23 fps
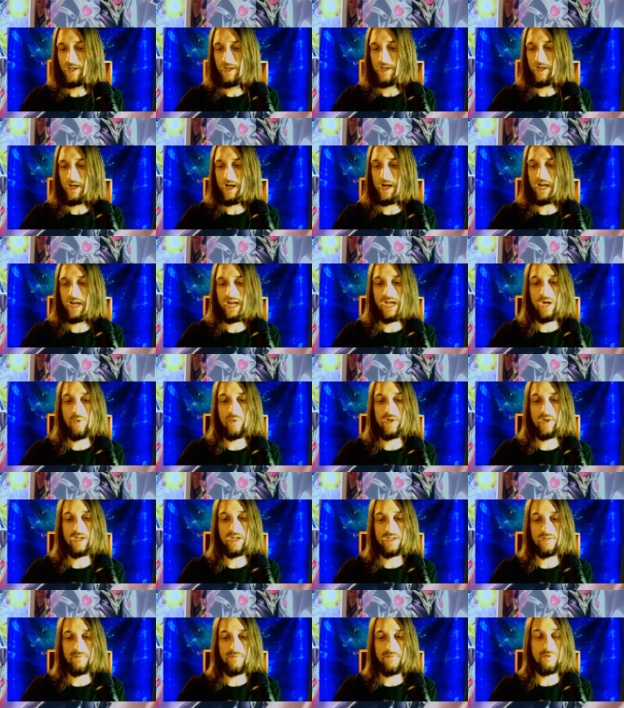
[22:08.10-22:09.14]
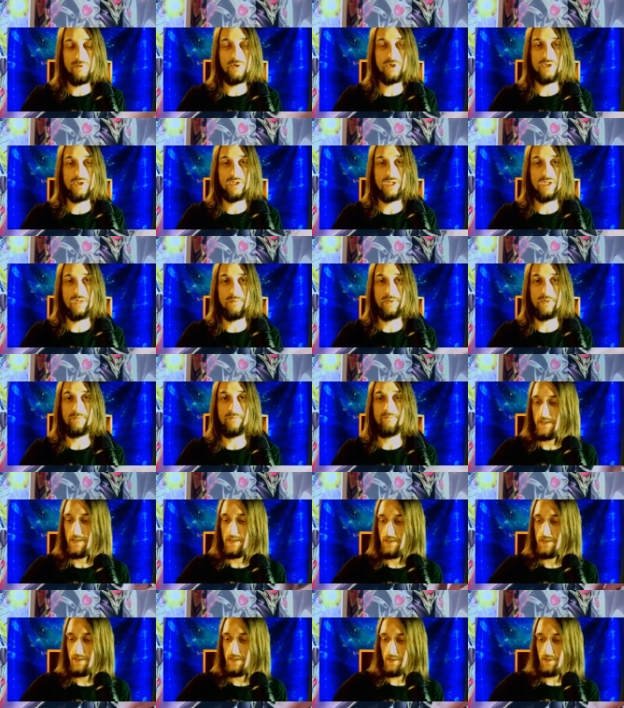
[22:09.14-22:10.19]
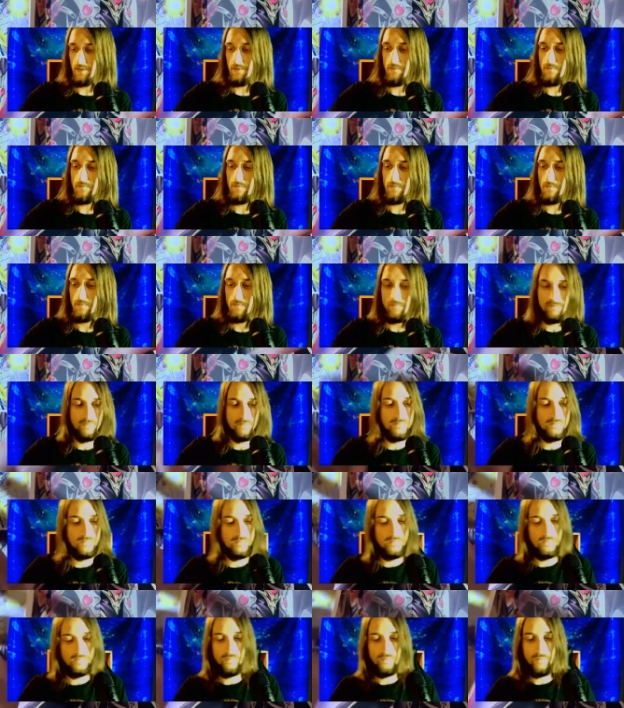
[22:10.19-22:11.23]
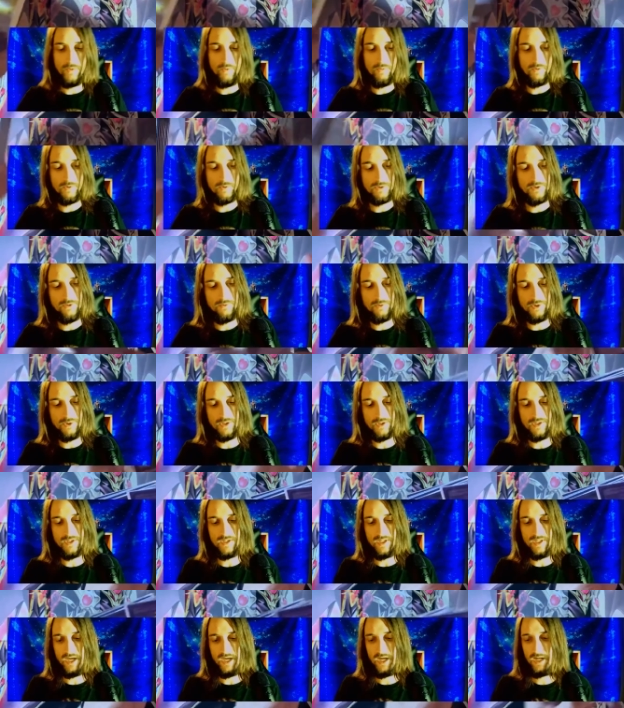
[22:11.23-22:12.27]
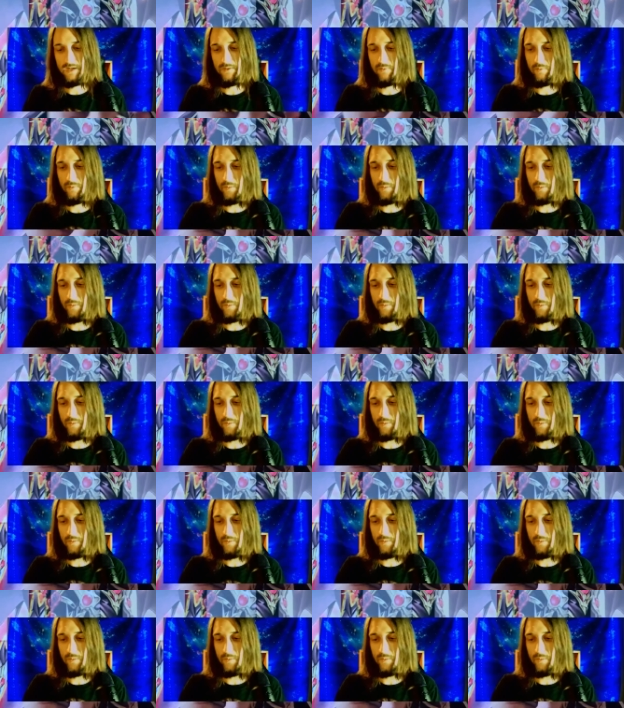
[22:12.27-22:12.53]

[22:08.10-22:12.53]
And now we get to Fusion Summon. So we will do just that.